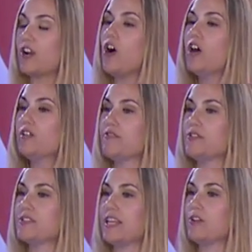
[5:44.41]
and all of
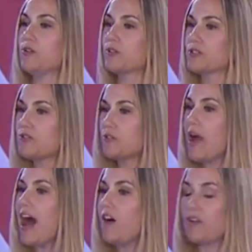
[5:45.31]
those stakeholders
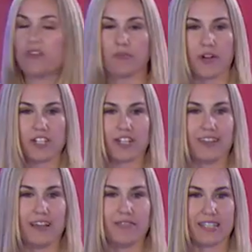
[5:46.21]
throughout the
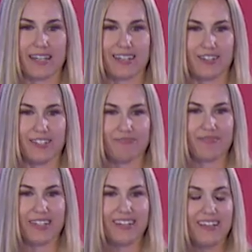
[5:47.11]
project life cycle.
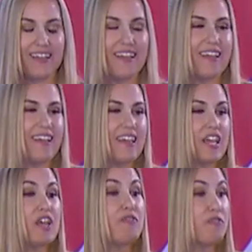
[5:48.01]

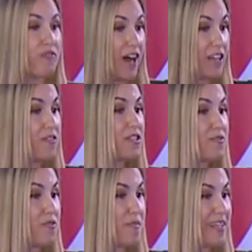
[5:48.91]
If you follow this
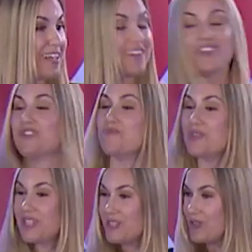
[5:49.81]
formula, you
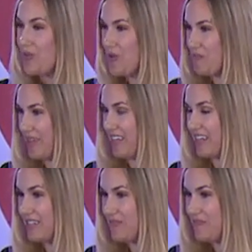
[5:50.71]
will score big.